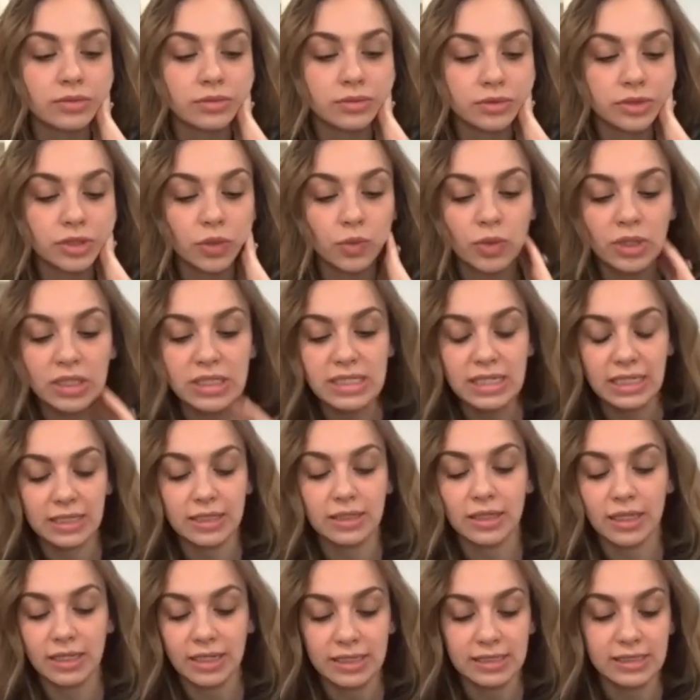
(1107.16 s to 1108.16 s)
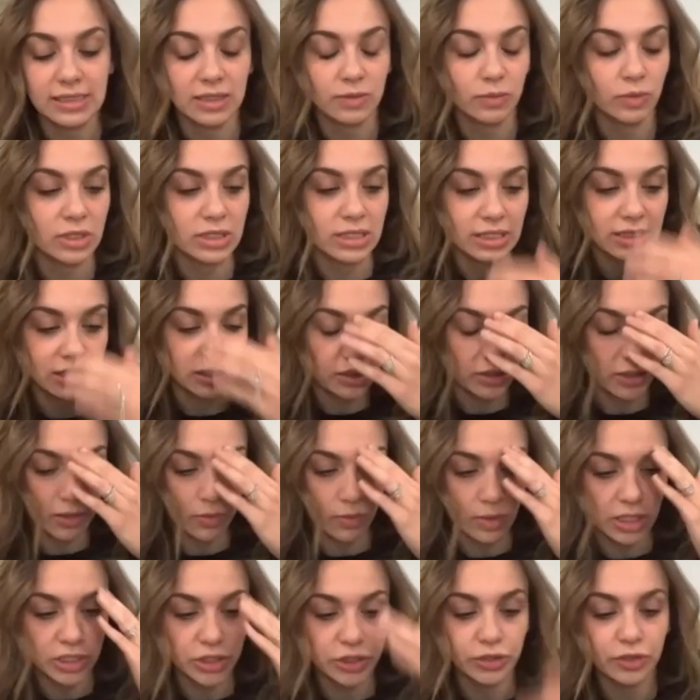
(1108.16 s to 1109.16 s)
once I, like I said, once I started
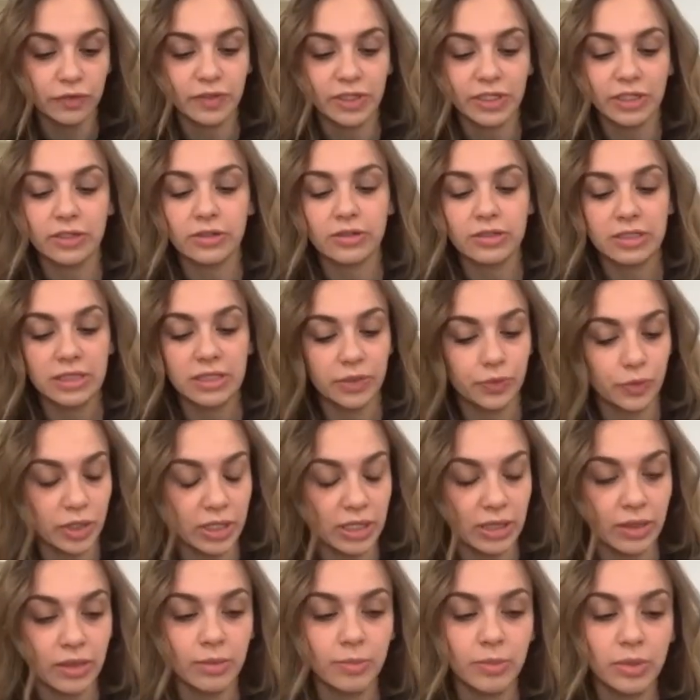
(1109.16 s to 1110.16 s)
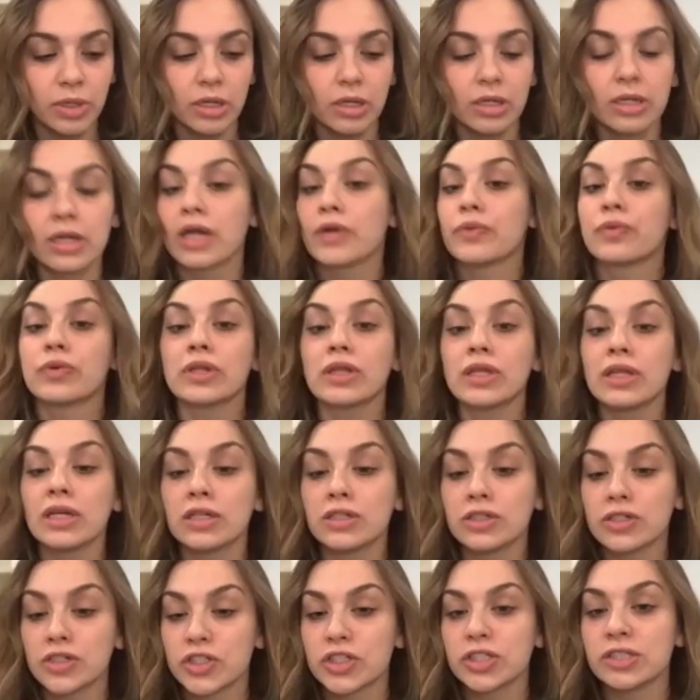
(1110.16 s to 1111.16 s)
watching your videos and reading the book, I really
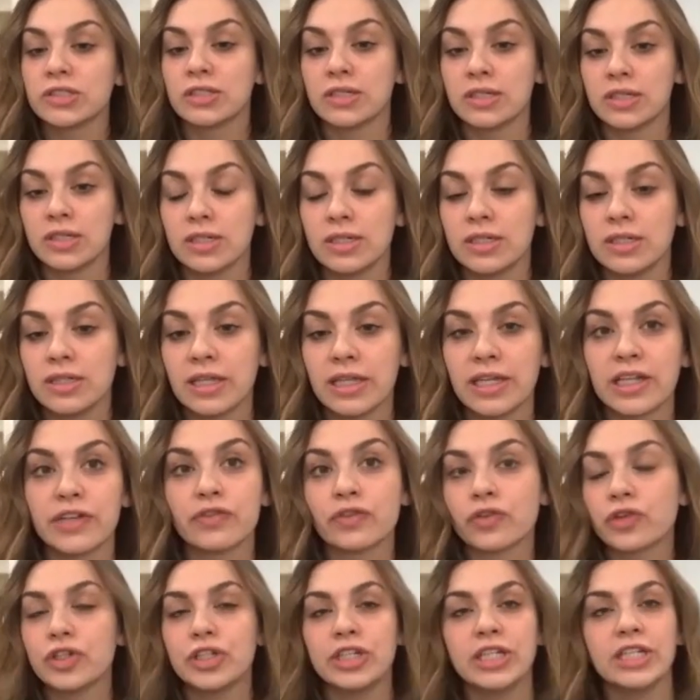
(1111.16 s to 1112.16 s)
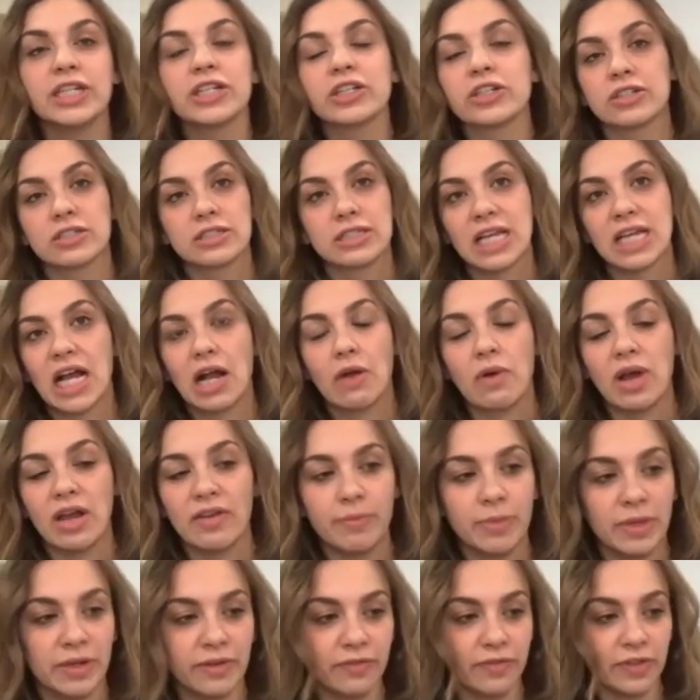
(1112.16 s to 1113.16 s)
understood like for years how
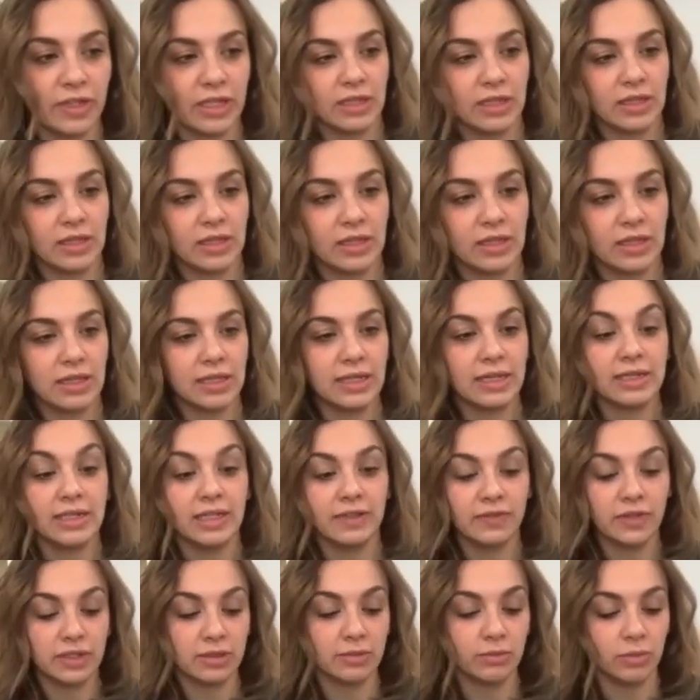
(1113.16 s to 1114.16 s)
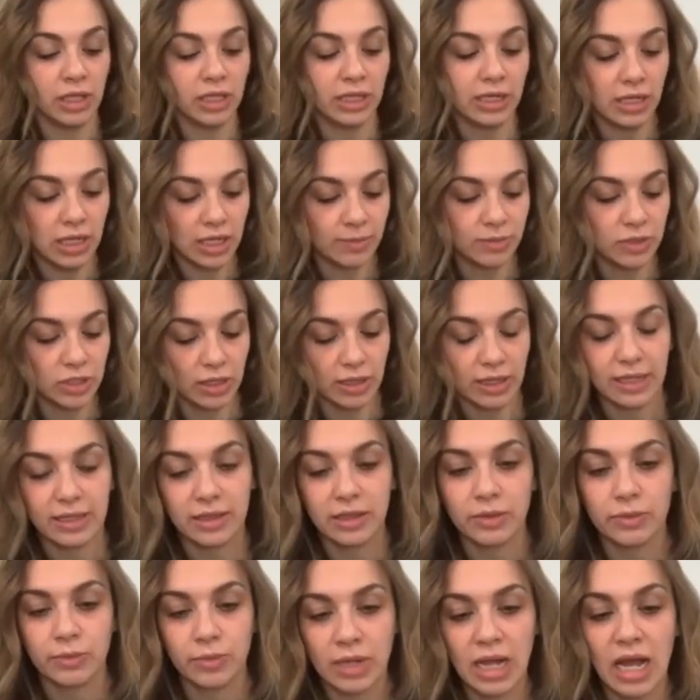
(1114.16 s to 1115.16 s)
I've been feeling and even leading up to like
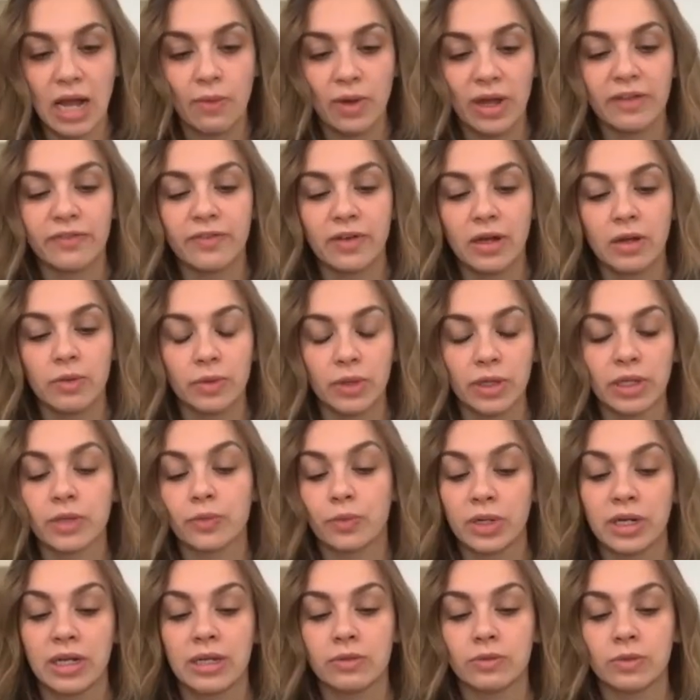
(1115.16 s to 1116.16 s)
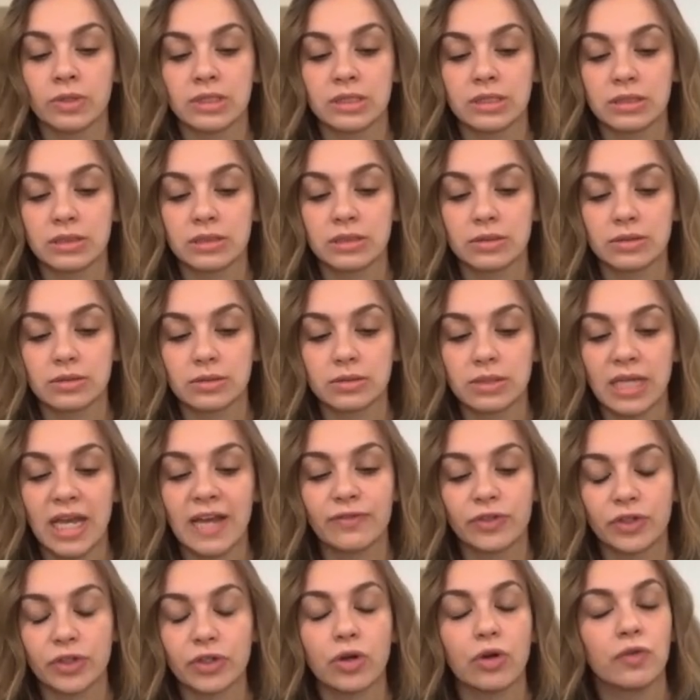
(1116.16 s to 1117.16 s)
how I felt like when I was
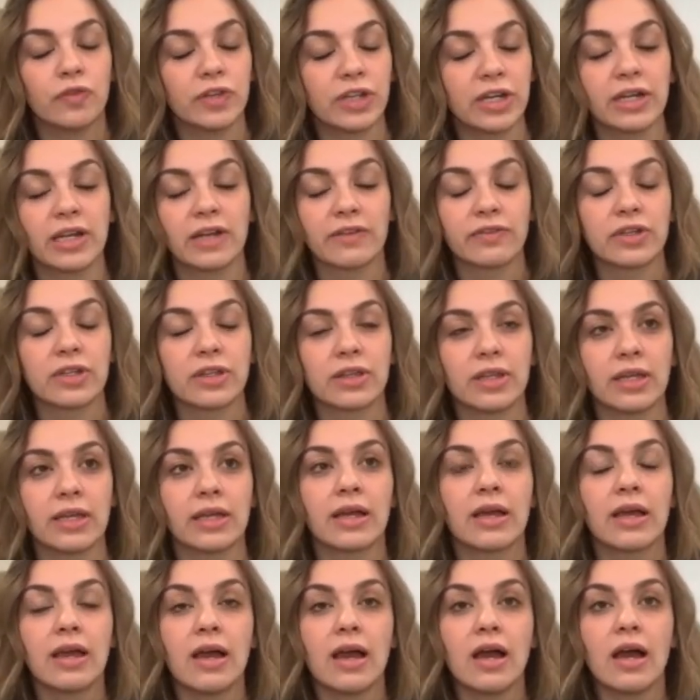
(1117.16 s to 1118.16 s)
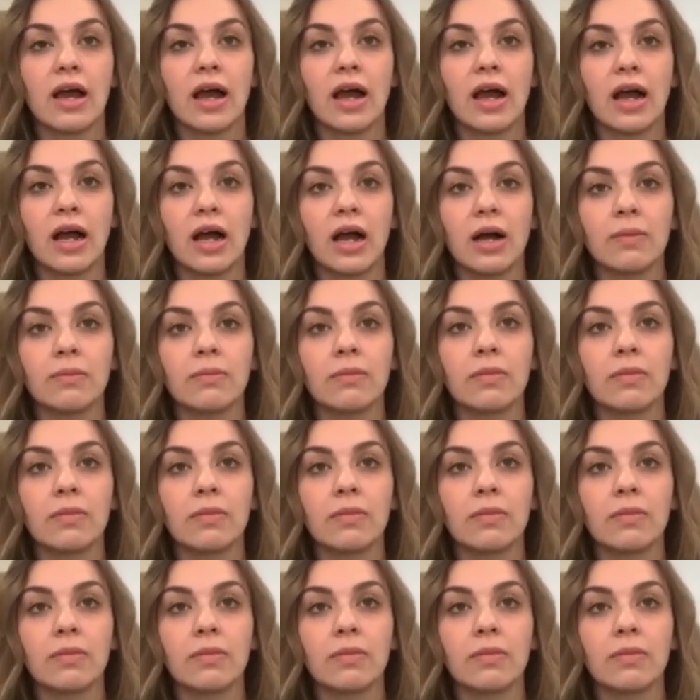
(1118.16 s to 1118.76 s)
after COVID and everything. I